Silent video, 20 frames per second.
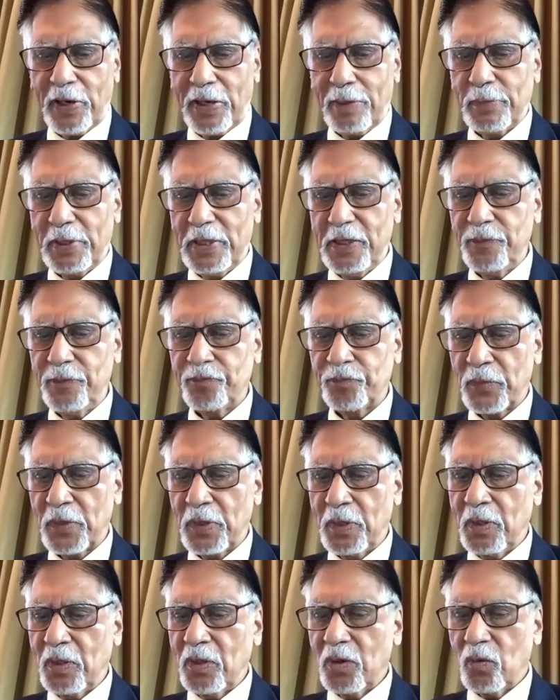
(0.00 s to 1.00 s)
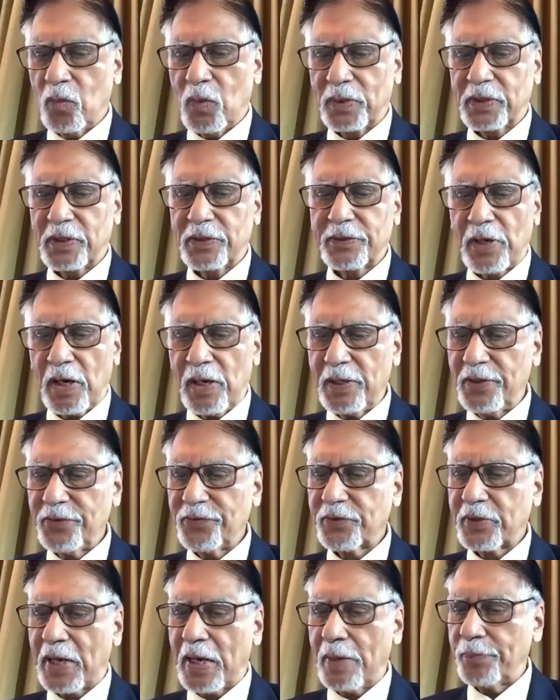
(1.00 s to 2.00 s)
family, for the
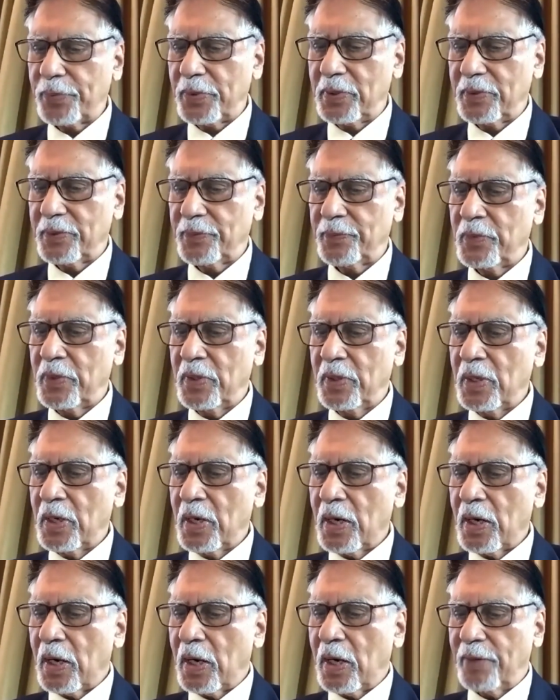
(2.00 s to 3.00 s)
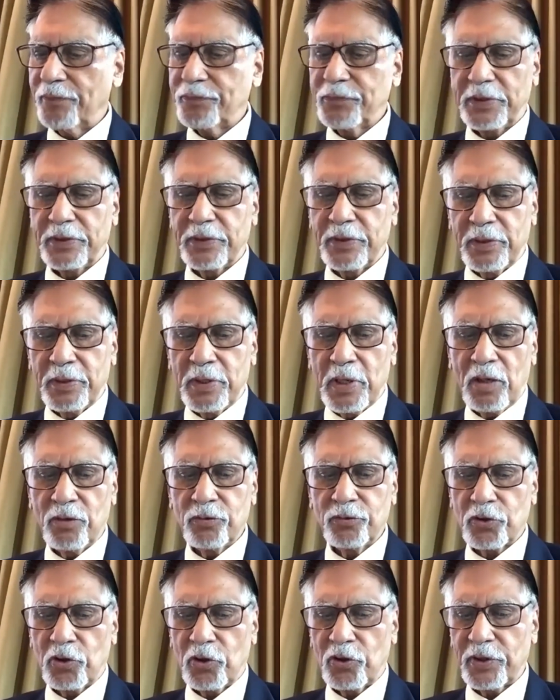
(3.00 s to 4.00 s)
tallest campus in
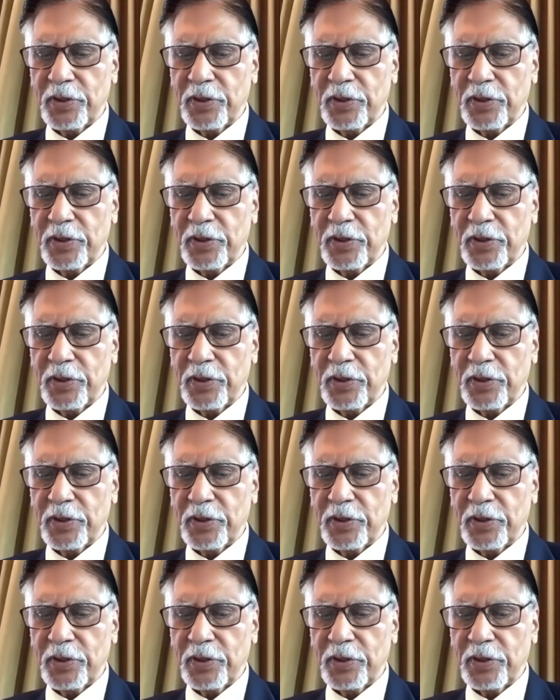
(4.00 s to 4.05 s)
town,